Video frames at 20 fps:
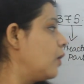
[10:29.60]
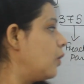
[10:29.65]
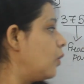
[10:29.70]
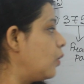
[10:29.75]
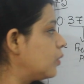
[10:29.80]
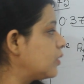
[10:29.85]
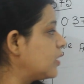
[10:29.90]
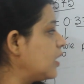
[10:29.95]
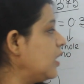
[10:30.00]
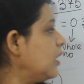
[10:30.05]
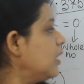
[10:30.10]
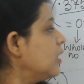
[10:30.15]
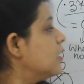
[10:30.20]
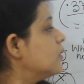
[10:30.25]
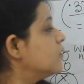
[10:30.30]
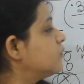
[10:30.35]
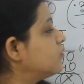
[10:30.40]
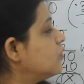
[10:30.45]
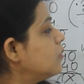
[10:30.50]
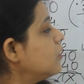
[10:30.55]
Okay,
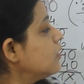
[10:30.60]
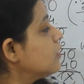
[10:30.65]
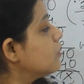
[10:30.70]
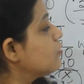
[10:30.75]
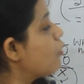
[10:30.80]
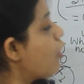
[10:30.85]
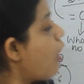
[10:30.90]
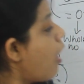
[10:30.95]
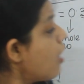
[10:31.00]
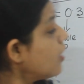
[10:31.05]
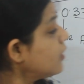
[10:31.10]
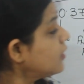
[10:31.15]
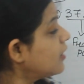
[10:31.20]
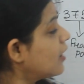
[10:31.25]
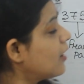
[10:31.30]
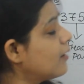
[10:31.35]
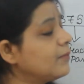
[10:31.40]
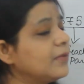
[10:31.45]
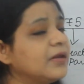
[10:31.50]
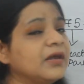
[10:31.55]
so
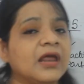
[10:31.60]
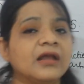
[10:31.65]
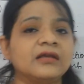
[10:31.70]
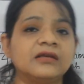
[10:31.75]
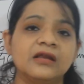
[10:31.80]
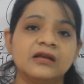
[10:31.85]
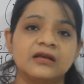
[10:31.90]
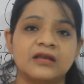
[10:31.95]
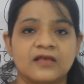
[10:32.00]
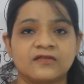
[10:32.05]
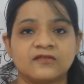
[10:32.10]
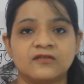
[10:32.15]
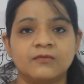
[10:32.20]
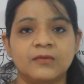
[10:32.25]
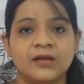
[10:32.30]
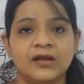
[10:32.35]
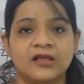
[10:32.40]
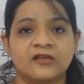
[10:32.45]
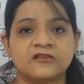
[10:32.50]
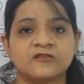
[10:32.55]
non-terminating decimal